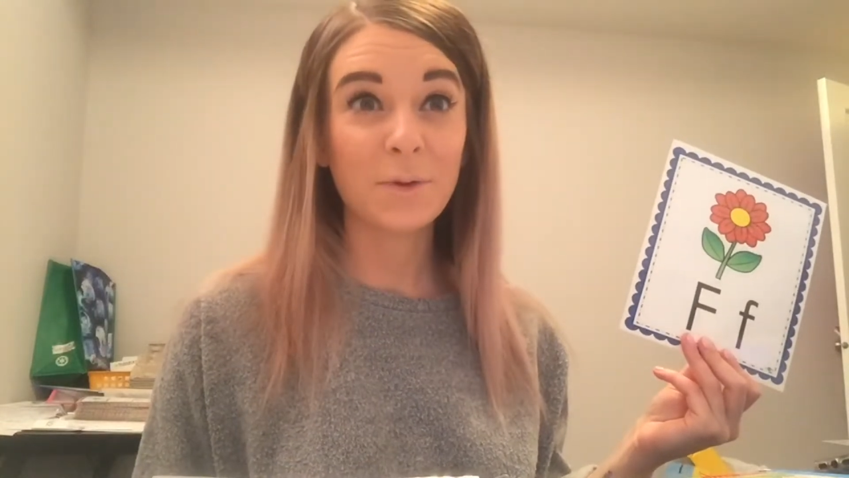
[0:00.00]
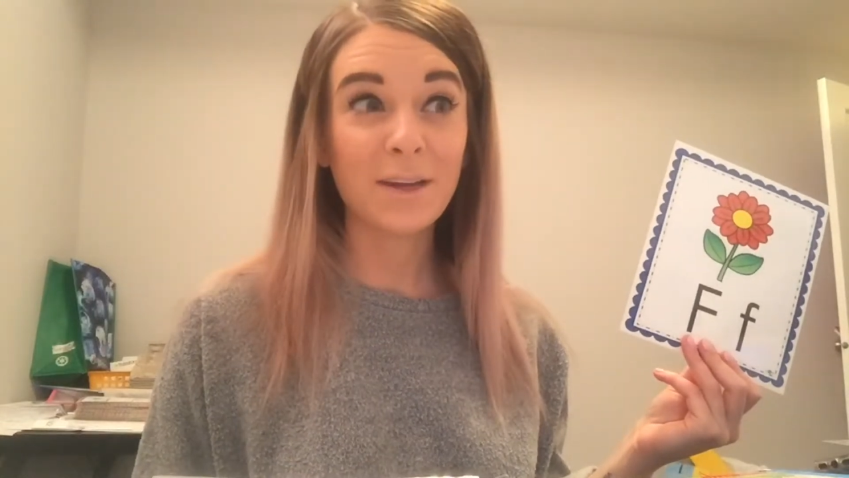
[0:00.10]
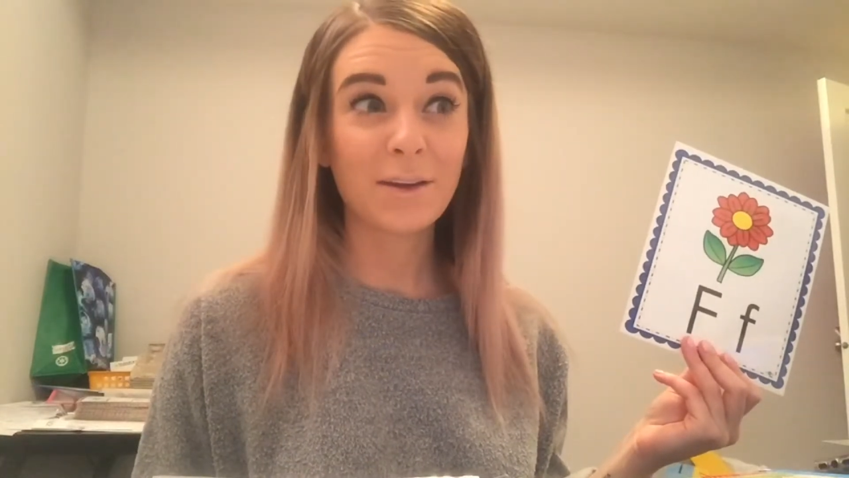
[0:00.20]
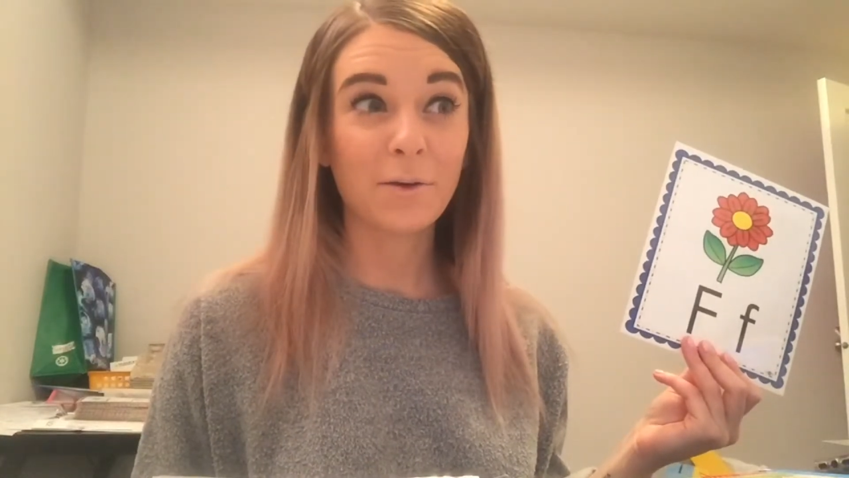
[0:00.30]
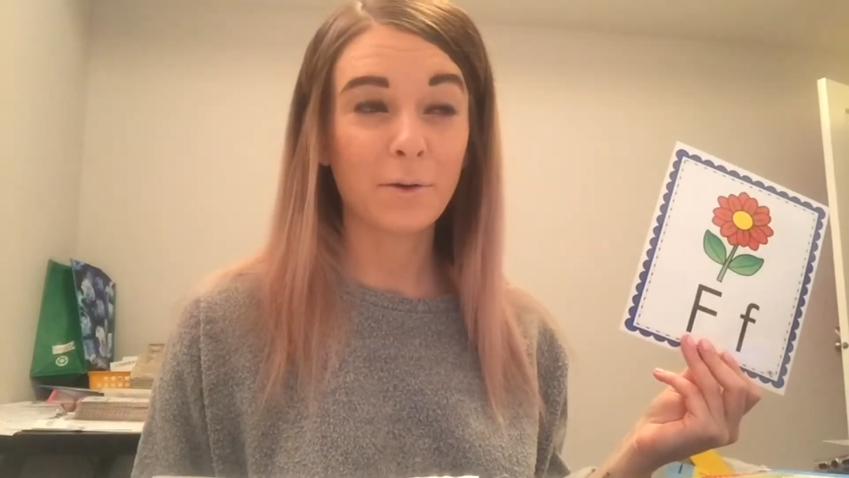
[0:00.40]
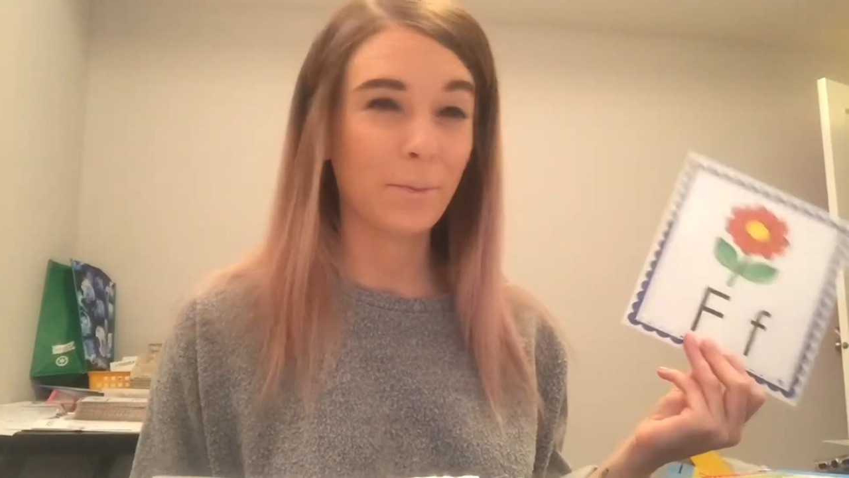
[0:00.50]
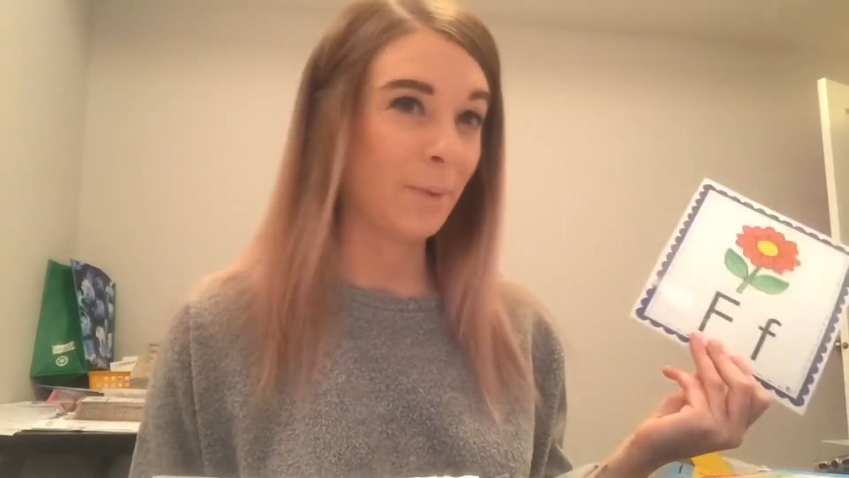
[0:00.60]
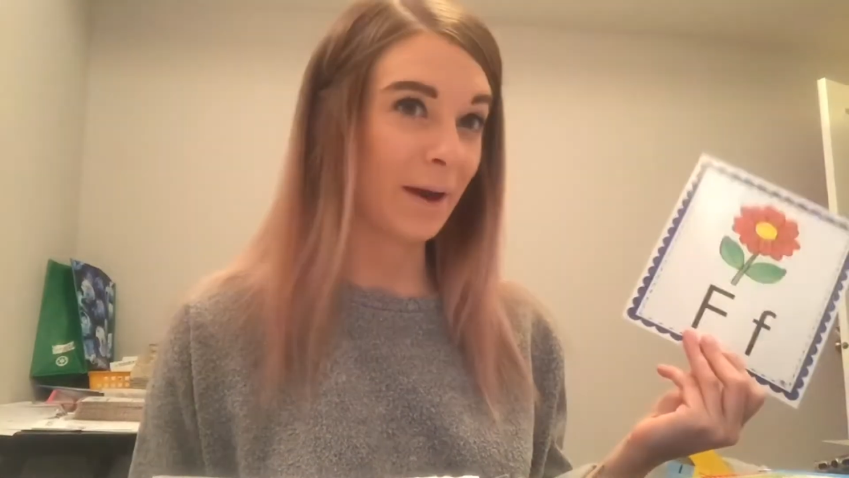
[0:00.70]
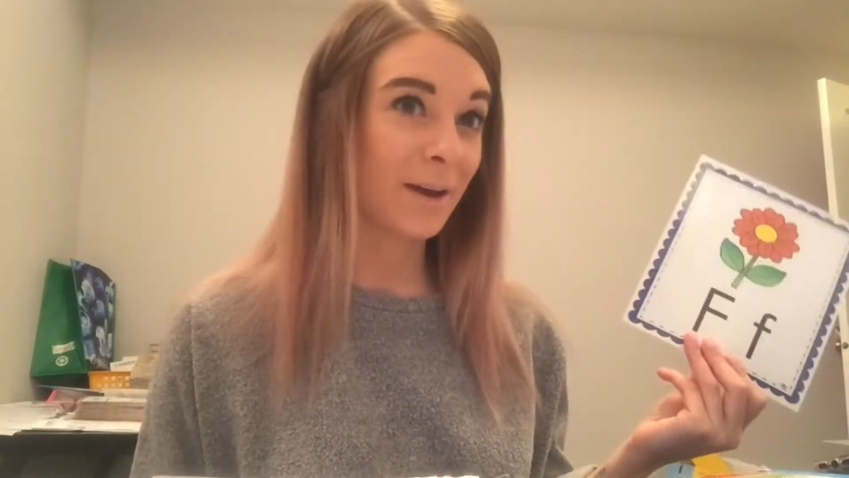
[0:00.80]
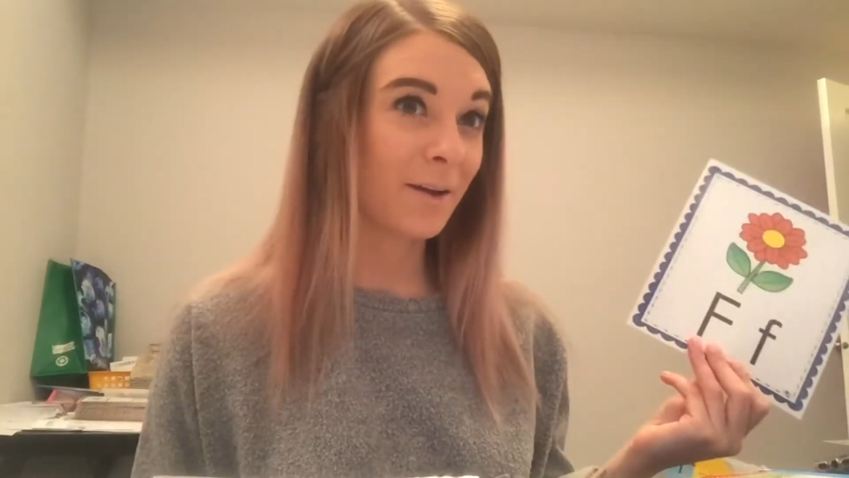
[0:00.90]
week, or a
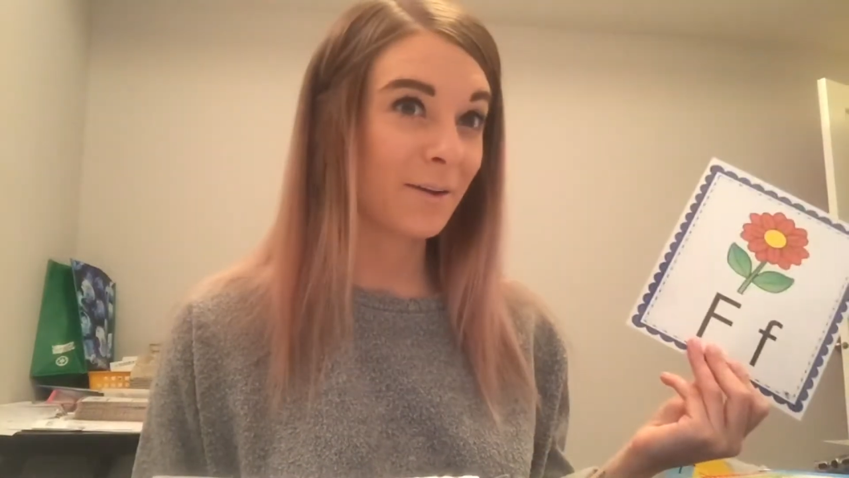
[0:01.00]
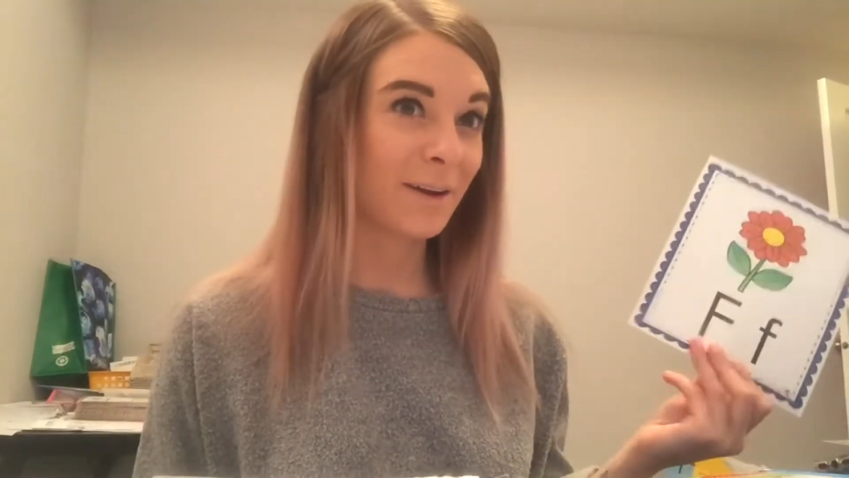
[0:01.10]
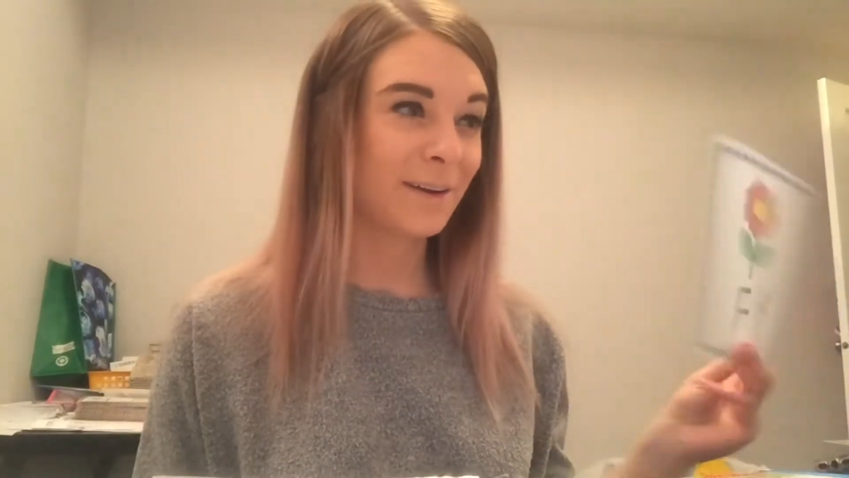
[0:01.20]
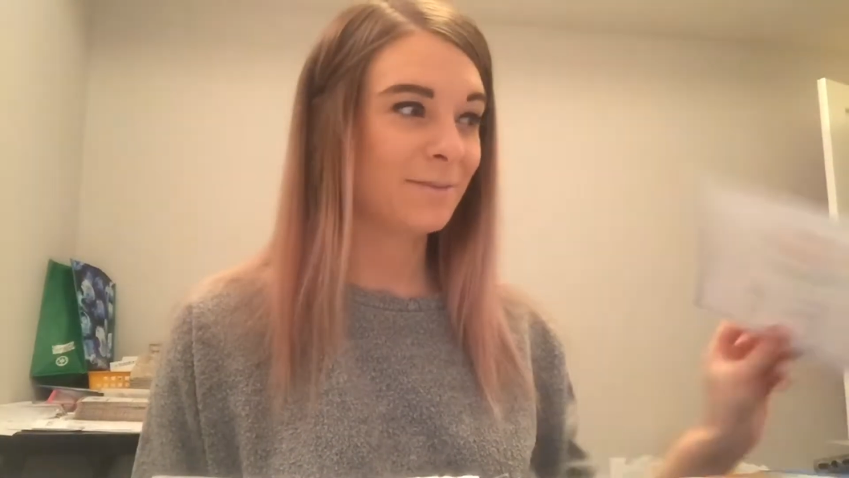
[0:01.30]
bug garden.